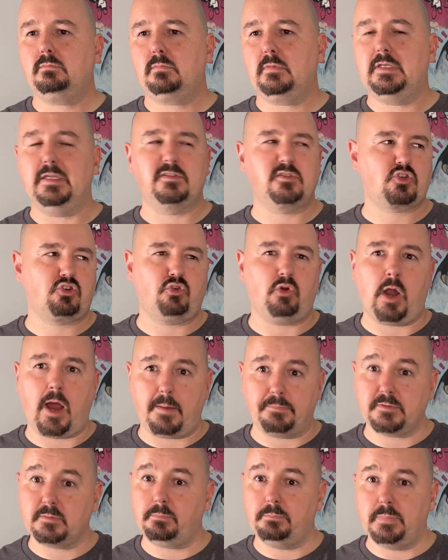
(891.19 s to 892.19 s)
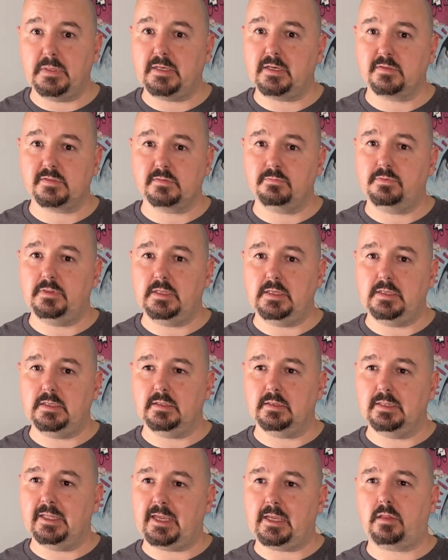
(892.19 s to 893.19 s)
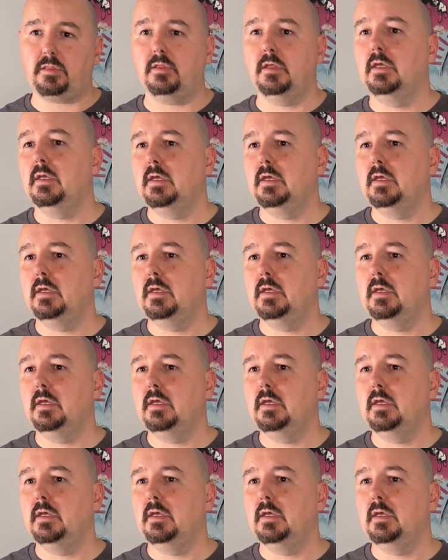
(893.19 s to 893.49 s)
gets cropped because of the length,